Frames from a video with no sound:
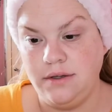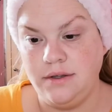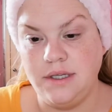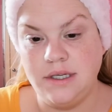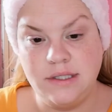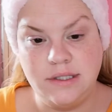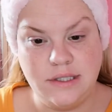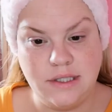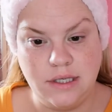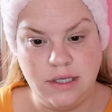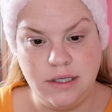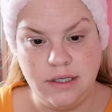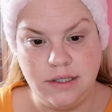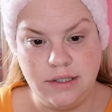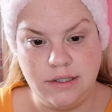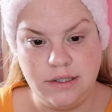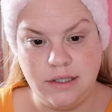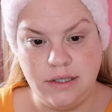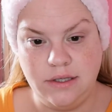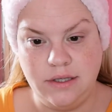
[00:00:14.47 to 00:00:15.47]
This
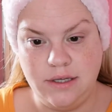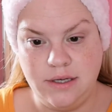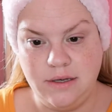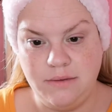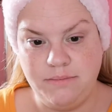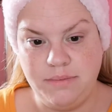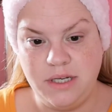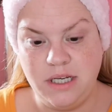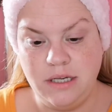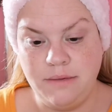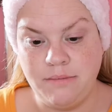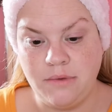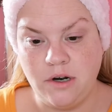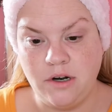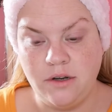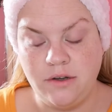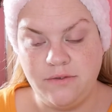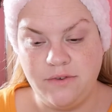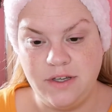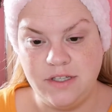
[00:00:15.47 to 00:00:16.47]
is the
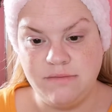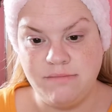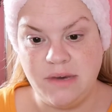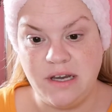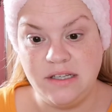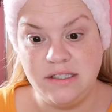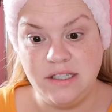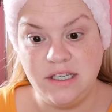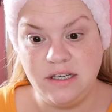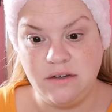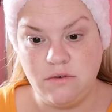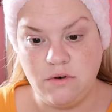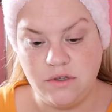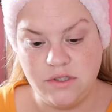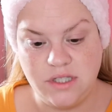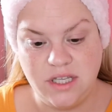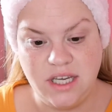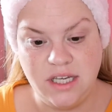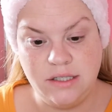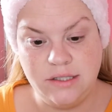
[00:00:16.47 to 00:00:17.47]
Primark face mask. It
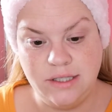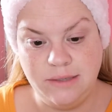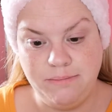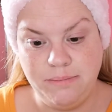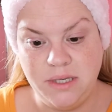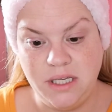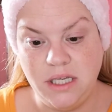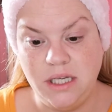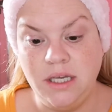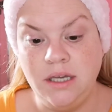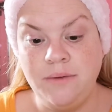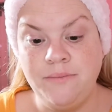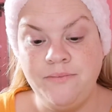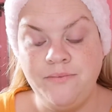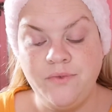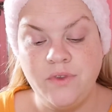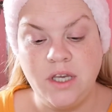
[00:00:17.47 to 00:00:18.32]
cost 80p.